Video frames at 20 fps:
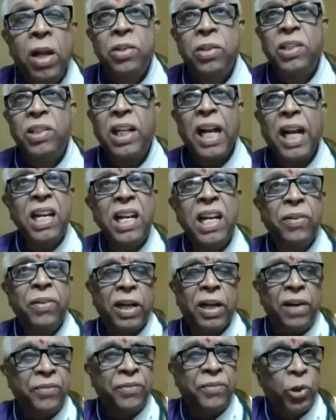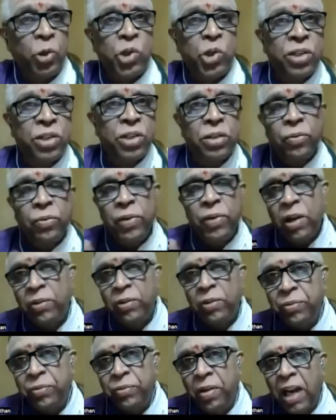So it's a kind of a confused way
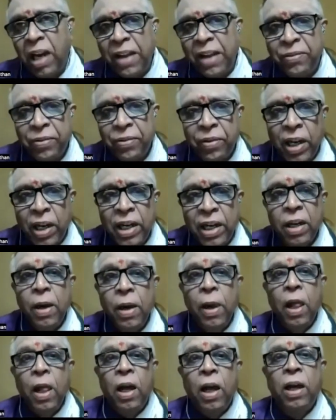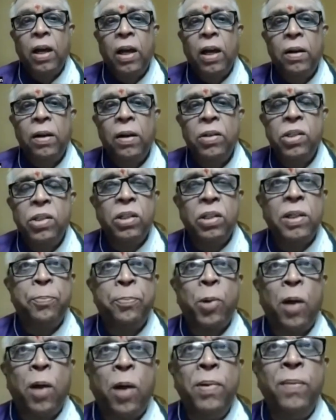of life, right? So the
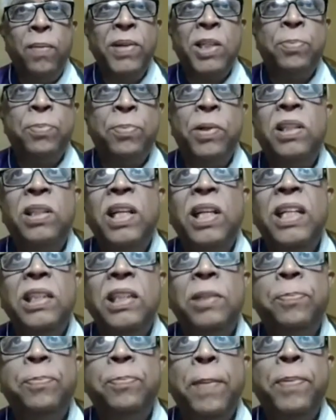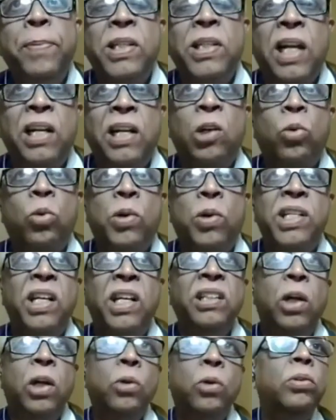problem with Smriti is people started
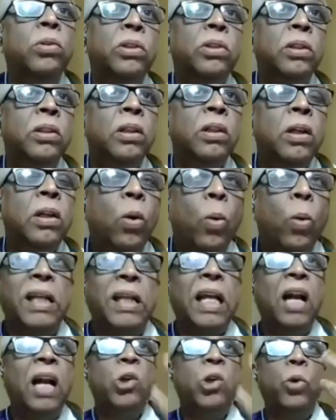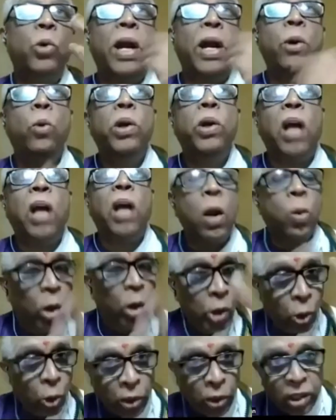questioning the rules. Why the hell should I do it? I
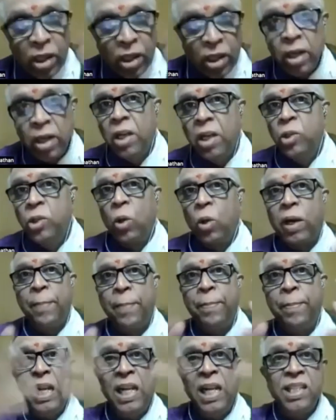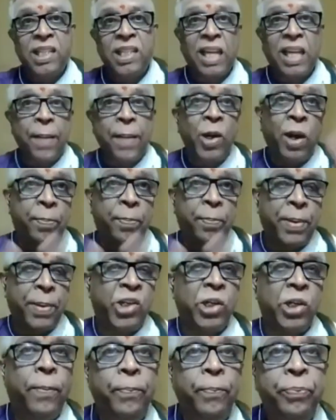won't do it. So rebellions came into
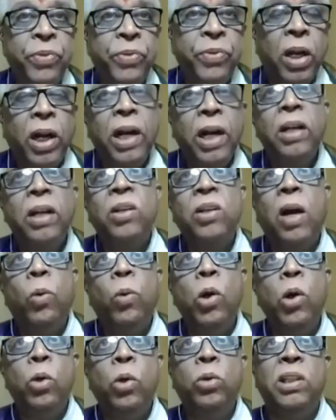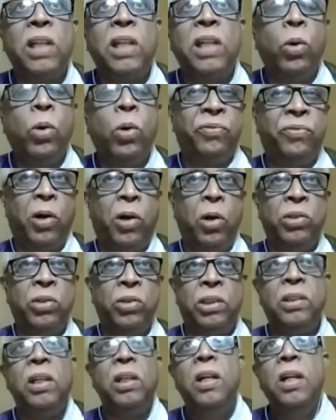picture. Right? So I won't do this. I won't follow
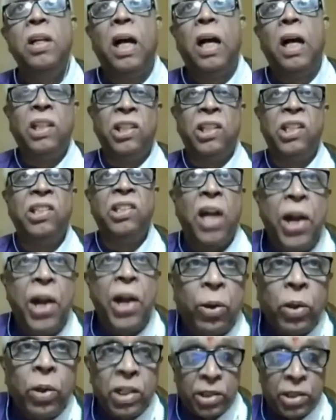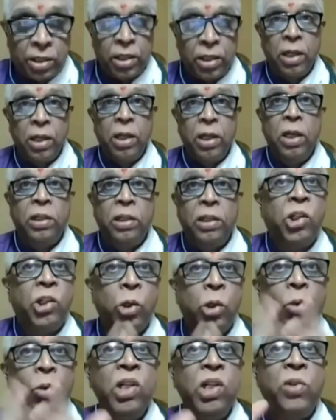this. And this is ridiculous.
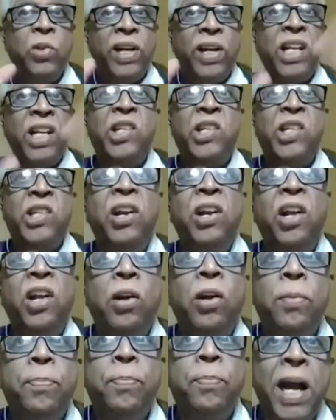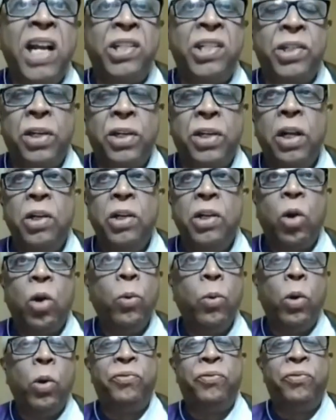This rule is very gender biased. So
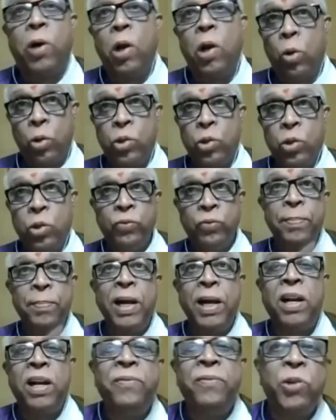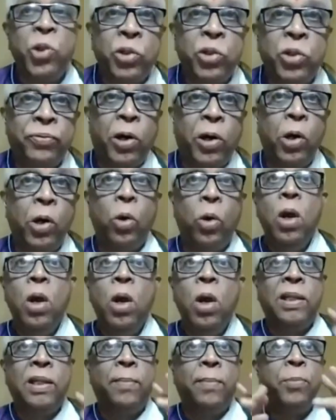I won't follow. So women refuse to follow.
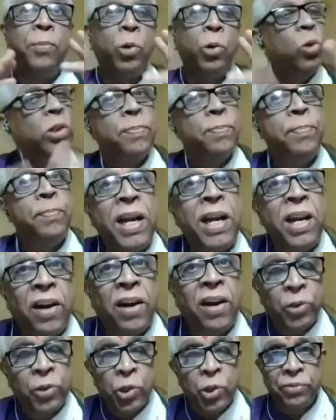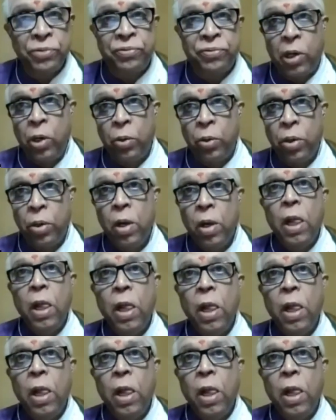Some rules men refuse to follow.